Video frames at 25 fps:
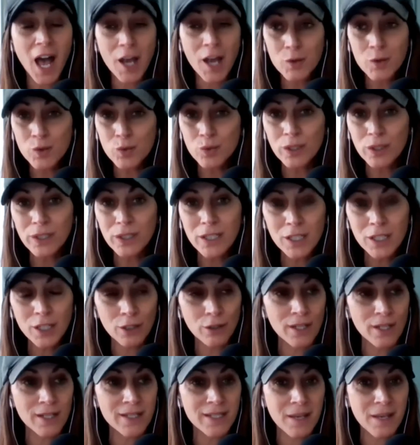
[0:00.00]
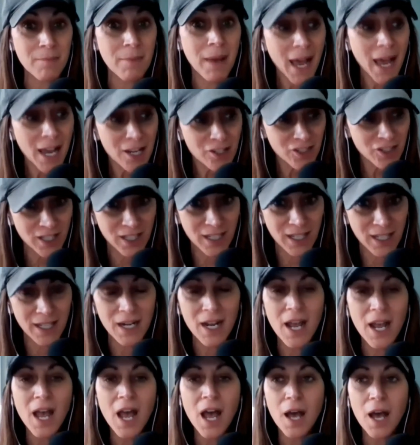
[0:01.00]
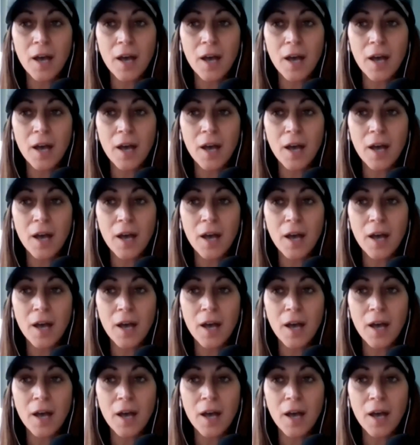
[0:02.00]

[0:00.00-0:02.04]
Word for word: I was really curious and passionate